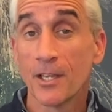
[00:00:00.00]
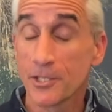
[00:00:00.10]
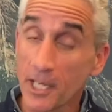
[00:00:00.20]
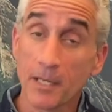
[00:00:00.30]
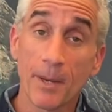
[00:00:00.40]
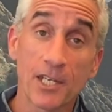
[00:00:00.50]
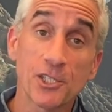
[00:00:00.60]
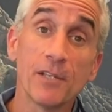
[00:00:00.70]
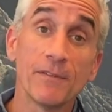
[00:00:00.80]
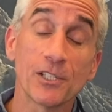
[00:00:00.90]
Talking about
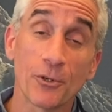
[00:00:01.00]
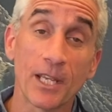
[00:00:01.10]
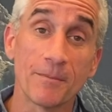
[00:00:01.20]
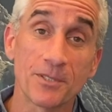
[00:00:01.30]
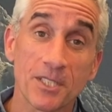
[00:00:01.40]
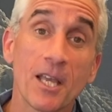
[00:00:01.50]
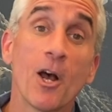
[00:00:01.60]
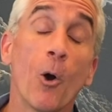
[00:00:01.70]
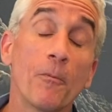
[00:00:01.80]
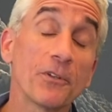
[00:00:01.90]
achieving dreams,
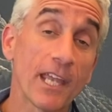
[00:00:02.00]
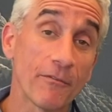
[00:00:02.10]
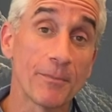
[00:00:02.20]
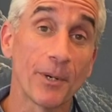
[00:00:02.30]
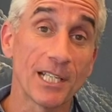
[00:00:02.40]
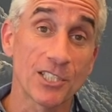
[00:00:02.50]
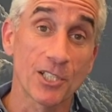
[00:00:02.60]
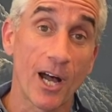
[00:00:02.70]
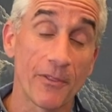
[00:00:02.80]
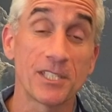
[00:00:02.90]
hopefully everybody
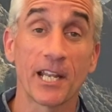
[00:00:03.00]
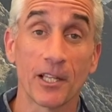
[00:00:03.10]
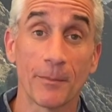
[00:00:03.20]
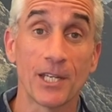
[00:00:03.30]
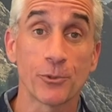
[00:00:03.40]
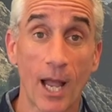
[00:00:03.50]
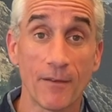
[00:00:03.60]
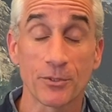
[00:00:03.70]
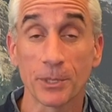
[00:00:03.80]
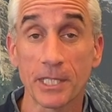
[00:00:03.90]
saw the TaylorMade
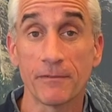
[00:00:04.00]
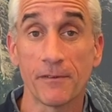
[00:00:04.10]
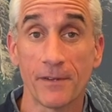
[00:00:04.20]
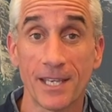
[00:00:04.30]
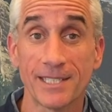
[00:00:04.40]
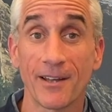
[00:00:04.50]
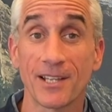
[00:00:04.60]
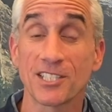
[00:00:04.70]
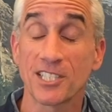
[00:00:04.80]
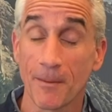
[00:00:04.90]
Drives Relief event down
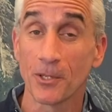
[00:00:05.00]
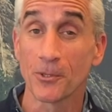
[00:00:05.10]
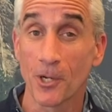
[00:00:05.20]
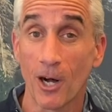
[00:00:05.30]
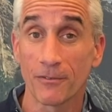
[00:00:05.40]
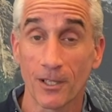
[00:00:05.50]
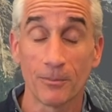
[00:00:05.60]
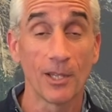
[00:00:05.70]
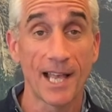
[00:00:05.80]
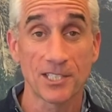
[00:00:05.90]
at Seminole Golf Club
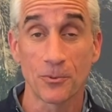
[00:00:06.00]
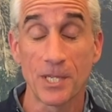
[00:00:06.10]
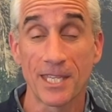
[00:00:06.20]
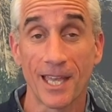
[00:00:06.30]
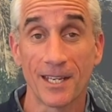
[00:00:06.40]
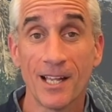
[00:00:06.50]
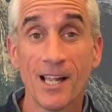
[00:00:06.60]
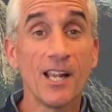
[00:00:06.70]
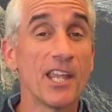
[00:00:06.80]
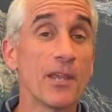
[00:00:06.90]
last weekend.
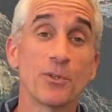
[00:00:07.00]
It